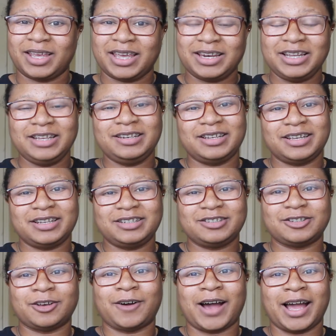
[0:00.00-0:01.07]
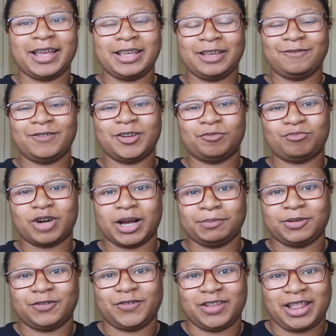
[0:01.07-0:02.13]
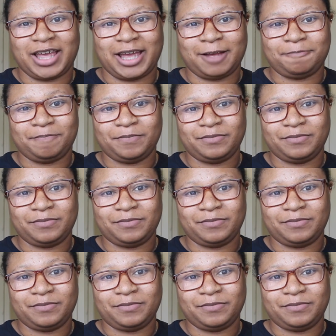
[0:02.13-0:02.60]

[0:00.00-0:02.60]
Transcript: And he did, so I give him props for that.